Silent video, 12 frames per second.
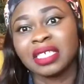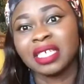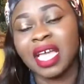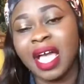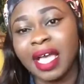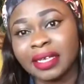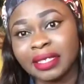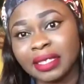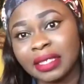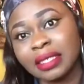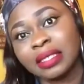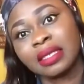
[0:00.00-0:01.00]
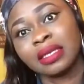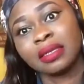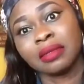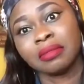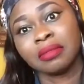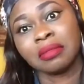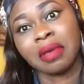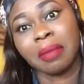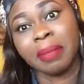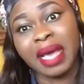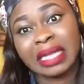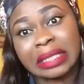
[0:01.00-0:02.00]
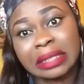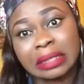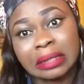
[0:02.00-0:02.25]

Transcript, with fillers: She asked about